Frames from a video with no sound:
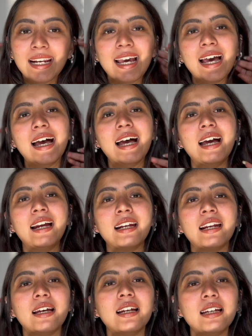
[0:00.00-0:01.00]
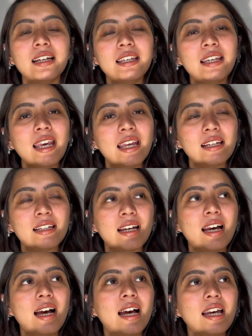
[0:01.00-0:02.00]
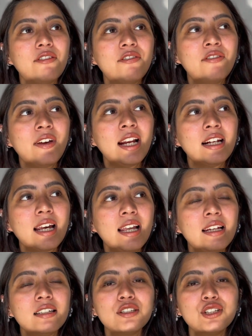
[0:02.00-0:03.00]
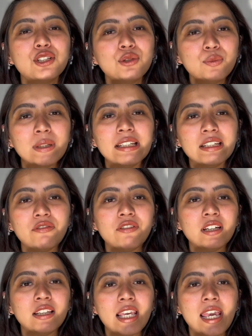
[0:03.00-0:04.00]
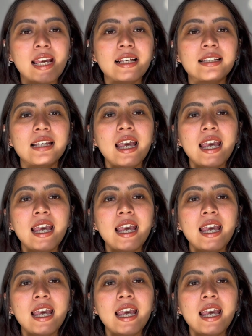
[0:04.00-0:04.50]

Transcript: And yet I felt I learned so many different things.